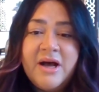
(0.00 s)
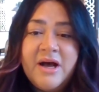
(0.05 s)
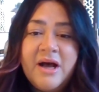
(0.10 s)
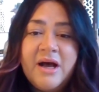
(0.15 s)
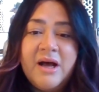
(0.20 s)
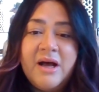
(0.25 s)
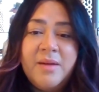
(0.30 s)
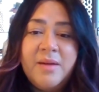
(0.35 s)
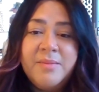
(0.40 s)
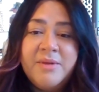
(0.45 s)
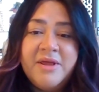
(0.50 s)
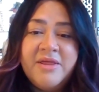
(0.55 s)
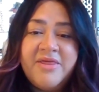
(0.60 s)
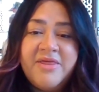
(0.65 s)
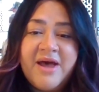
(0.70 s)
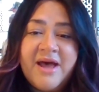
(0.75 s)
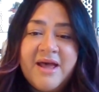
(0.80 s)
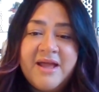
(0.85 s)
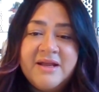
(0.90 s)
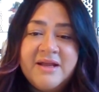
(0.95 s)
Um,
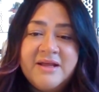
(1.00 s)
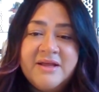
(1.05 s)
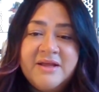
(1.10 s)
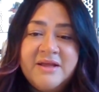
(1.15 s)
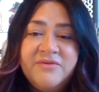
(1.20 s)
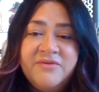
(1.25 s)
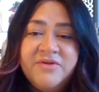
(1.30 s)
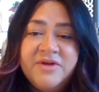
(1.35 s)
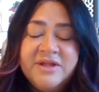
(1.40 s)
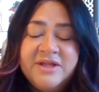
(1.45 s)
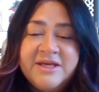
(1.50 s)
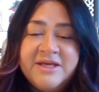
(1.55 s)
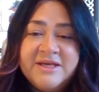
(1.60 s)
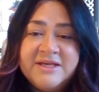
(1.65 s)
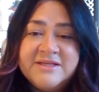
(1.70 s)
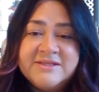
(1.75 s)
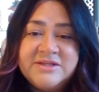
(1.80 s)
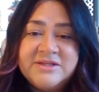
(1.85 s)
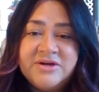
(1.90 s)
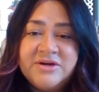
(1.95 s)
that it really
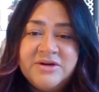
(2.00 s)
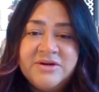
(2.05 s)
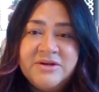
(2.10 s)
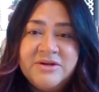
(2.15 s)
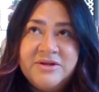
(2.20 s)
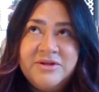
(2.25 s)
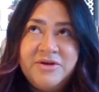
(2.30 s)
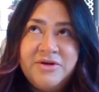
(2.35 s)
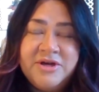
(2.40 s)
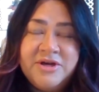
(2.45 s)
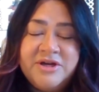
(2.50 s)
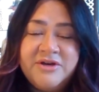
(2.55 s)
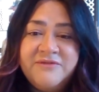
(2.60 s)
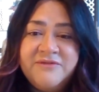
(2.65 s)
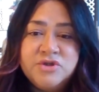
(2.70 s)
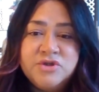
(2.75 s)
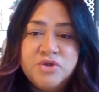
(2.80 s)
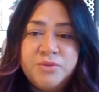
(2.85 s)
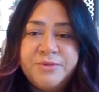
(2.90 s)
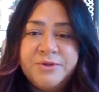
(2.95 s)
is their your
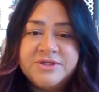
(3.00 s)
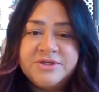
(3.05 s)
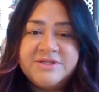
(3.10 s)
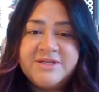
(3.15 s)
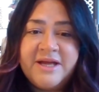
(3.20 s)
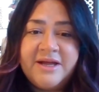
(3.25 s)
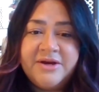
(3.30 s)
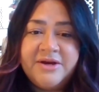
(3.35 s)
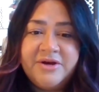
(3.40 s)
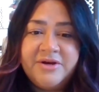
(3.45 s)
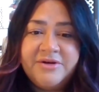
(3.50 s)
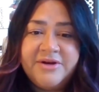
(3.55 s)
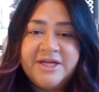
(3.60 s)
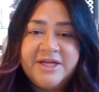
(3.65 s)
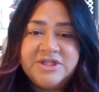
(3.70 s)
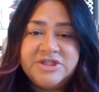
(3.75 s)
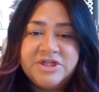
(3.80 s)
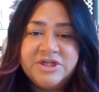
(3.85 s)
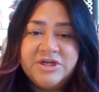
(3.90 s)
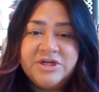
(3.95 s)
individual personality or
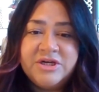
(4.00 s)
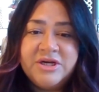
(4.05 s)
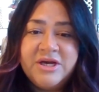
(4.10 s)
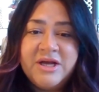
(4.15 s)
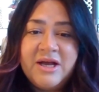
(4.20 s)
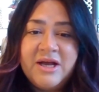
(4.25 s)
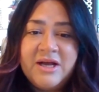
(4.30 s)
nature